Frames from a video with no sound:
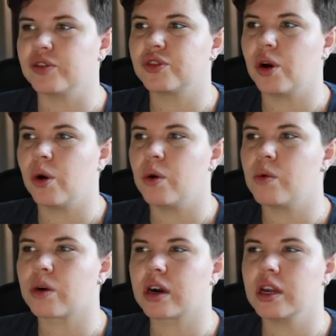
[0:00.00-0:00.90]
So
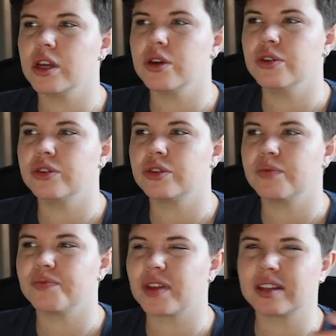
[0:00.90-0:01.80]
we're going to use,
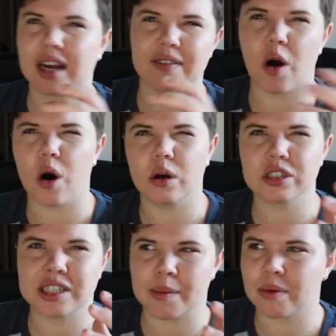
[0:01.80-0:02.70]
it's kind of all
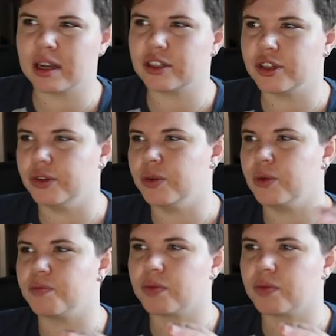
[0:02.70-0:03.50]
separate to